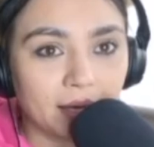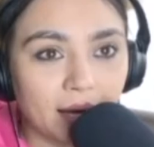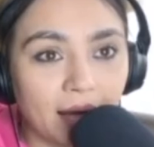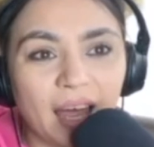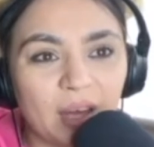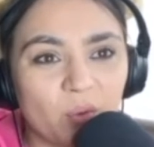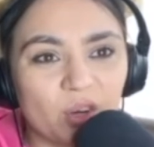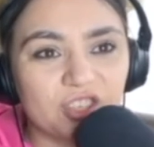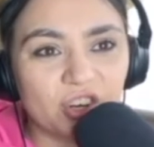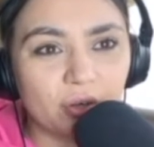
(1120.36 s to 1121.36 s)
I had
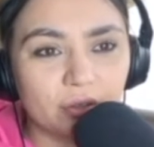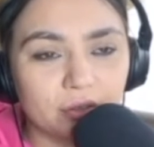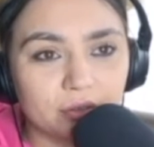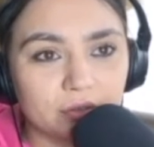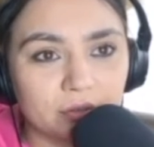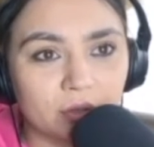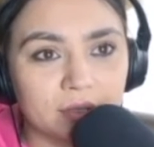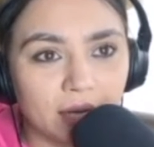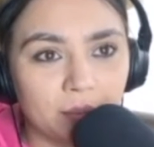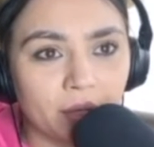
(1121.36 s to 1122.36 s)
one dog long
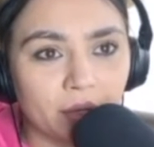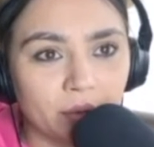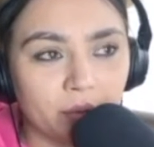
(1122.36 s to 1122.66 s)
time ago.